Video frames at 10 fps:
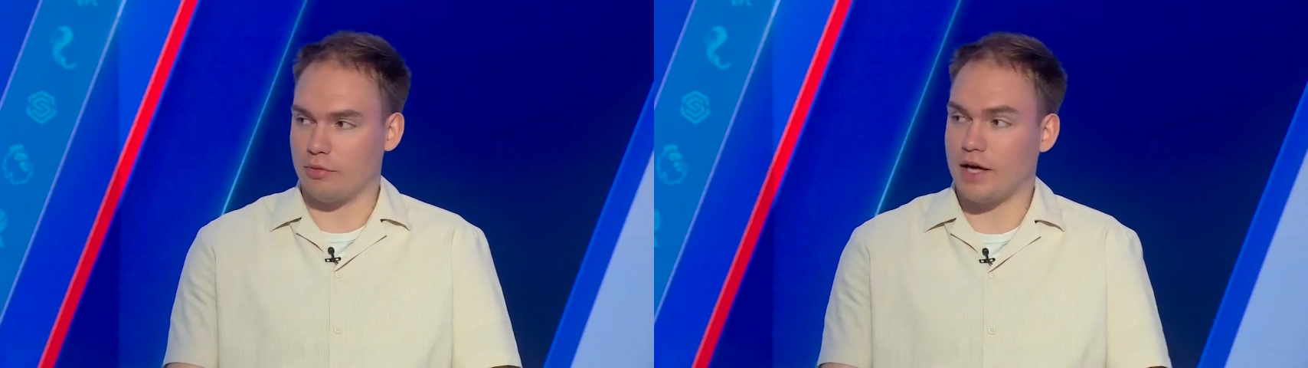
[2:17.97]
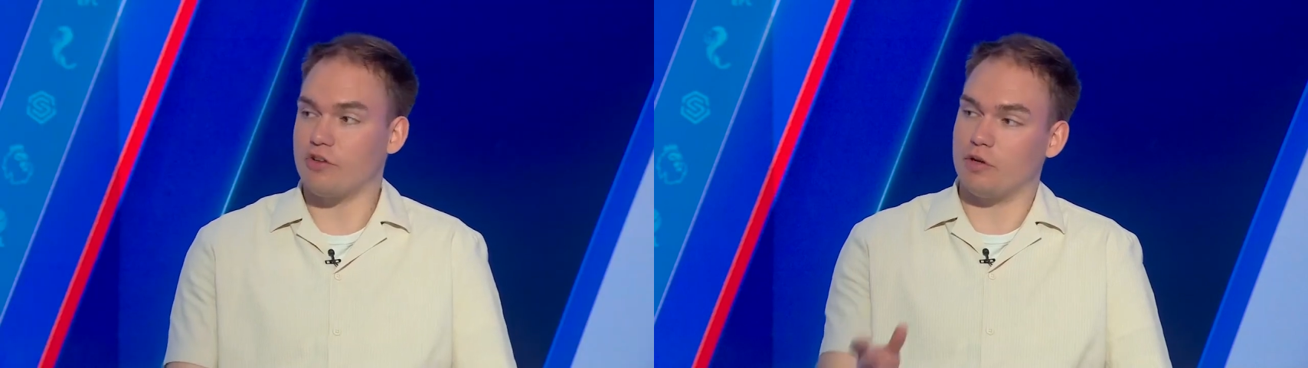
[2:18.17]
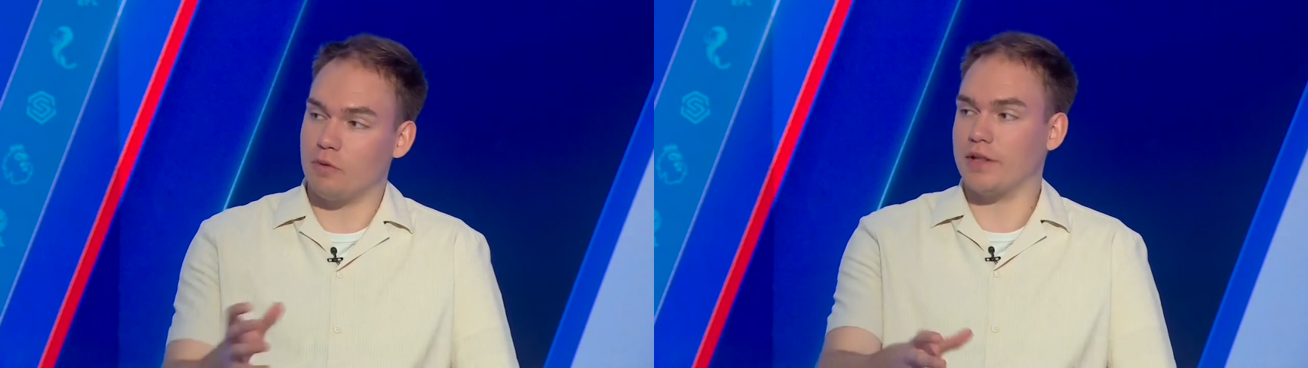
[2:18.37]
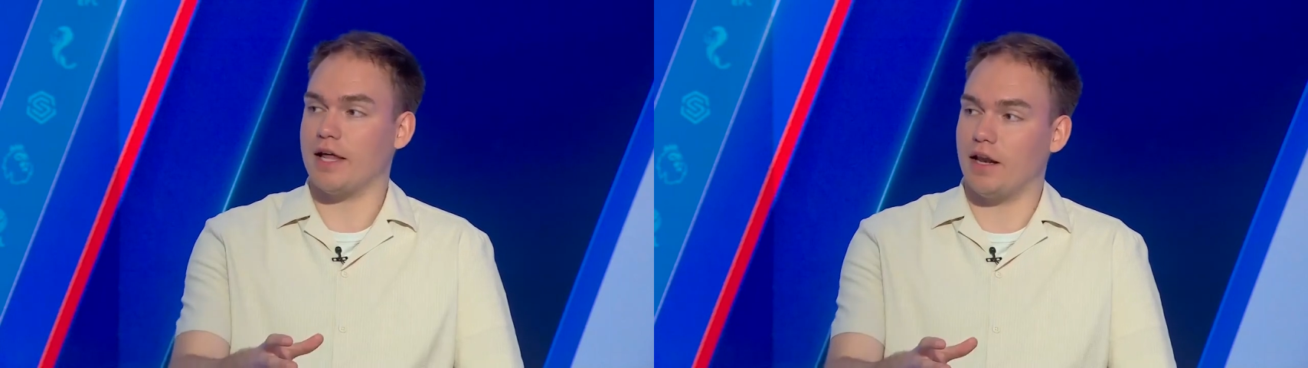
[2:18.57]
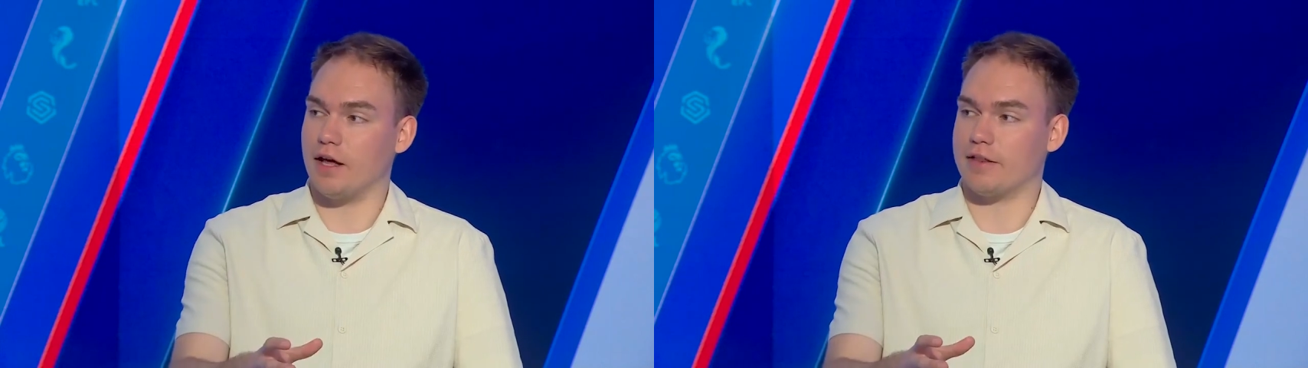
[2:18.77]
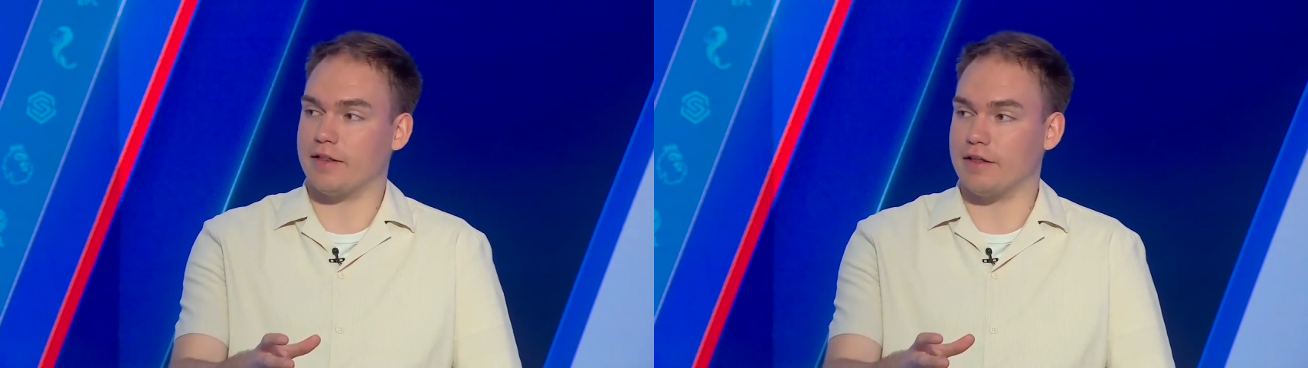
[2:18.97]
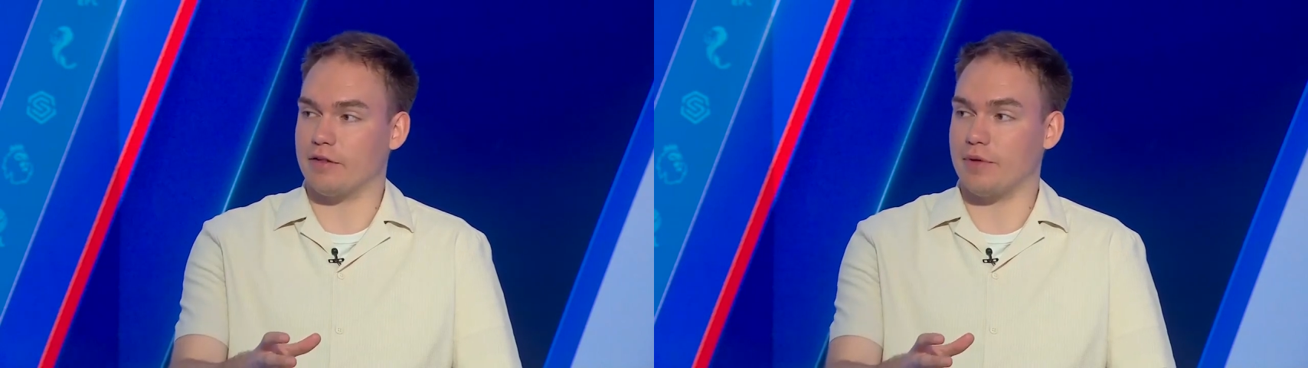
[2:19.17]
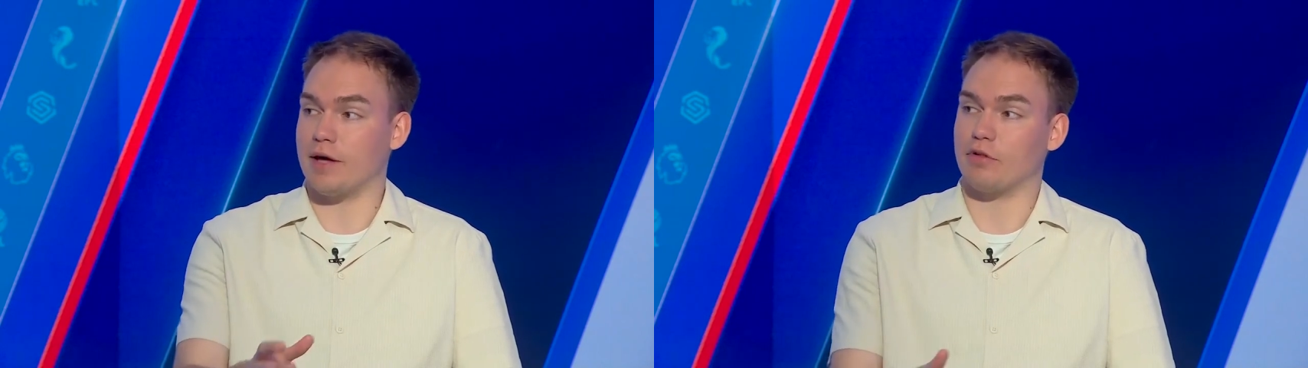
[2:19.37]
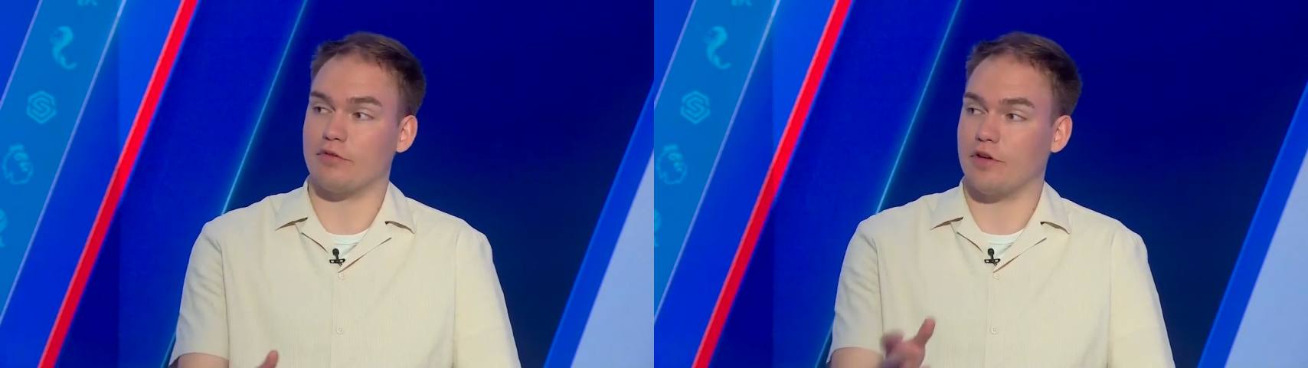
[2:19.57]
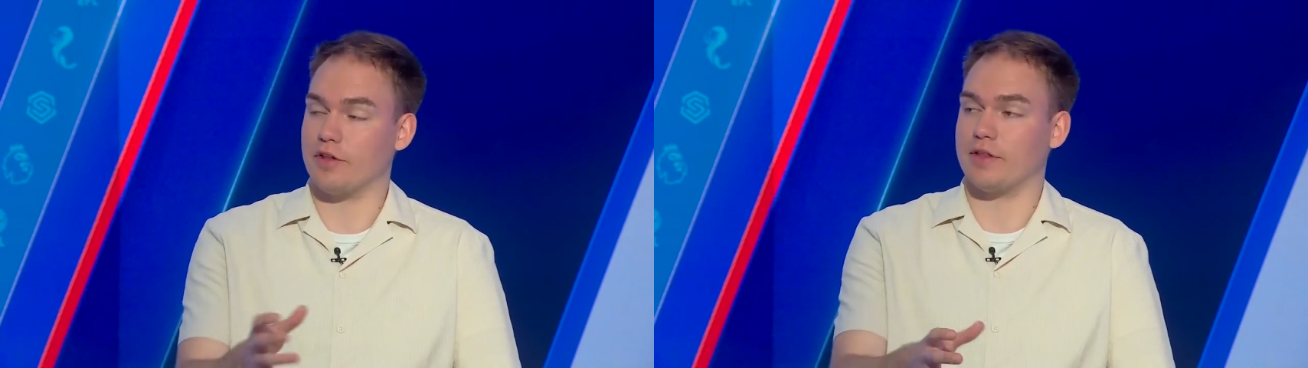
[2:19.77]
They actually won there last season, but that was the
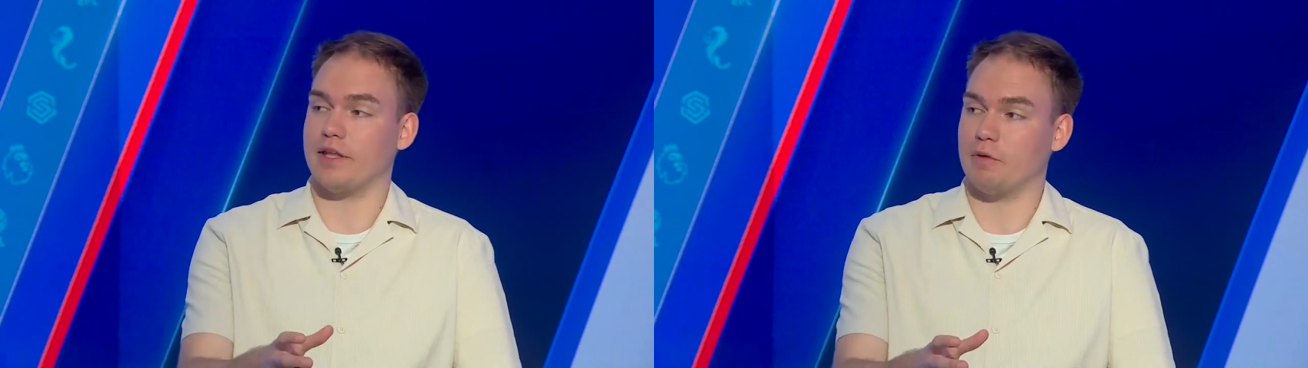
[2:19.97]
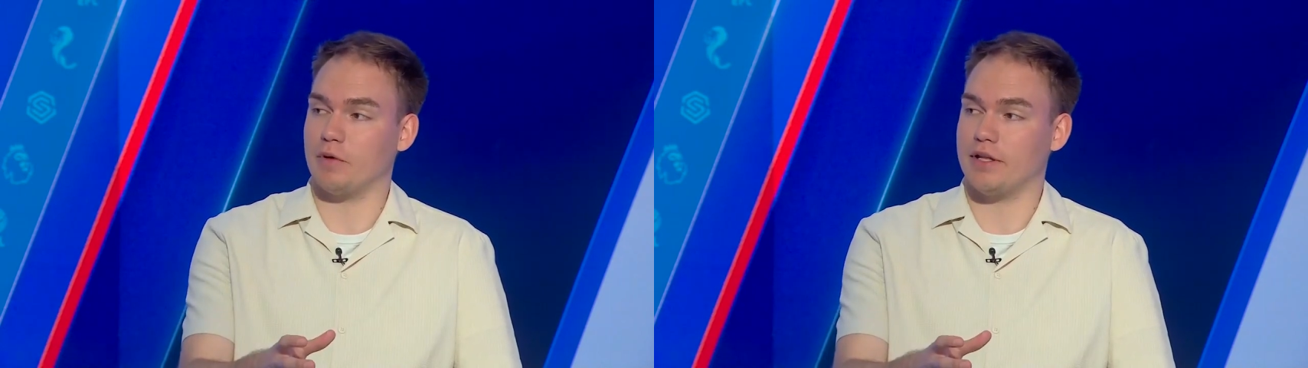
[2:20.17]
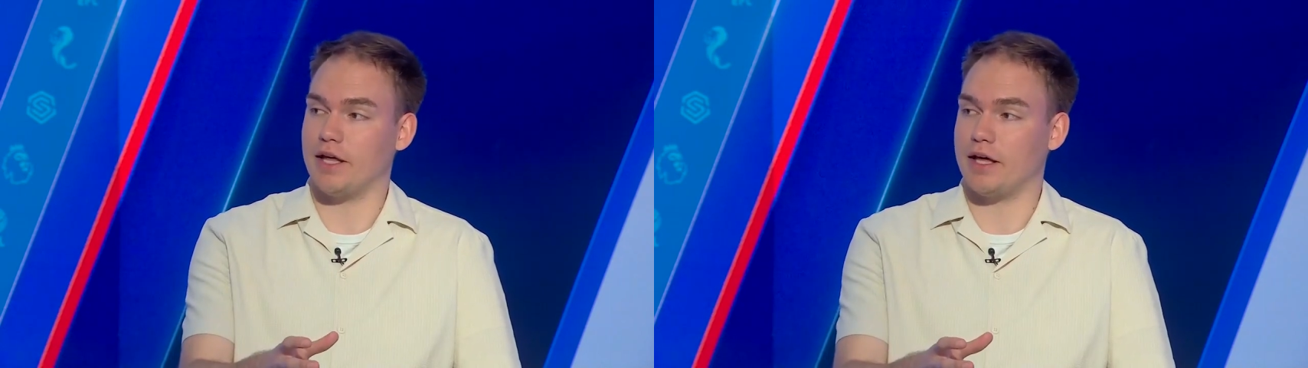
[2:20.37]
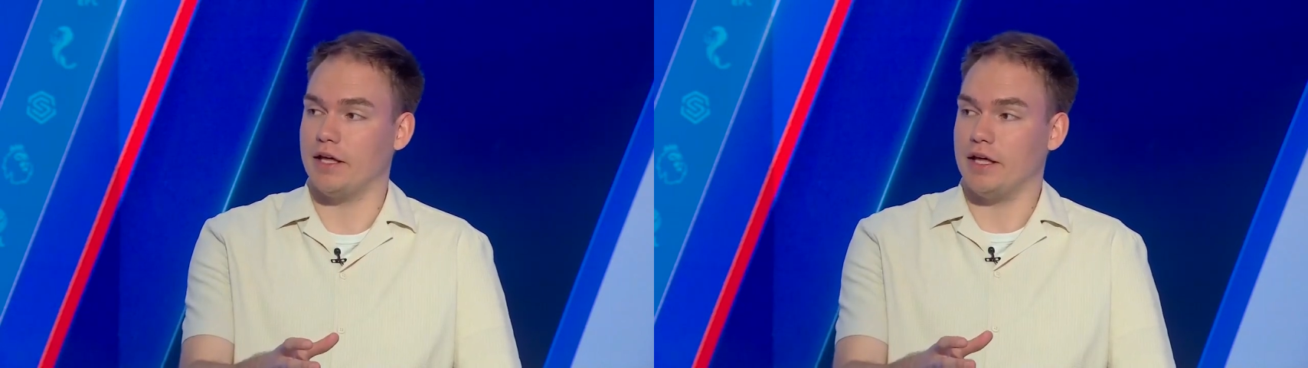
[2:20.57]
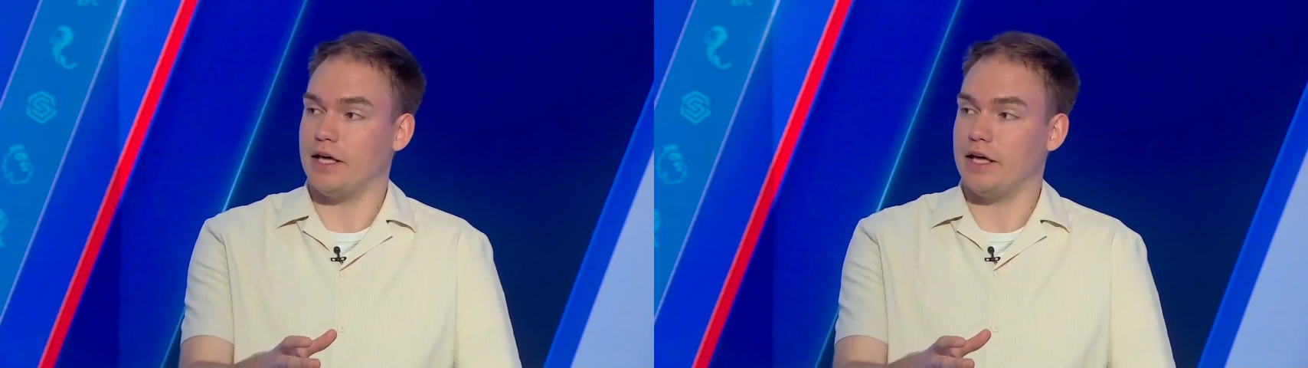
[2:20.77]
first time they'd won there